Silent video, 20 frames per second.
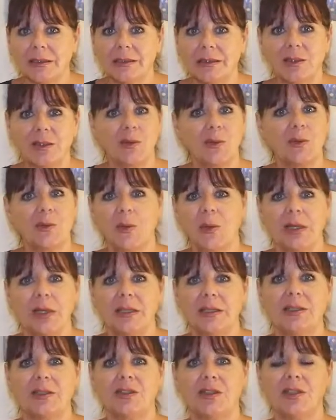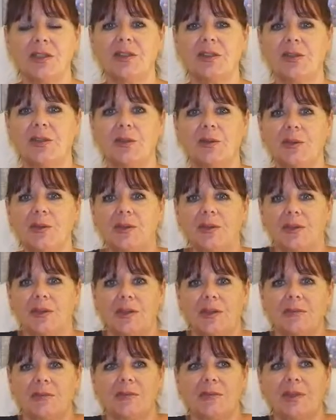So it's just those
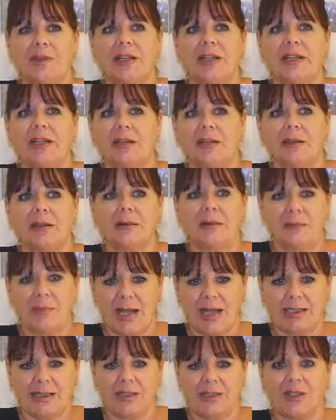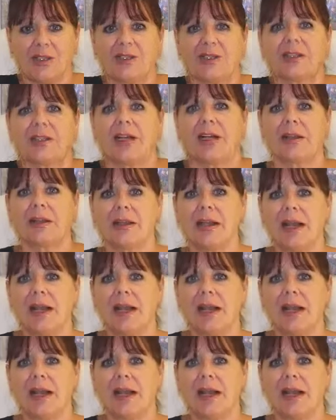little messages like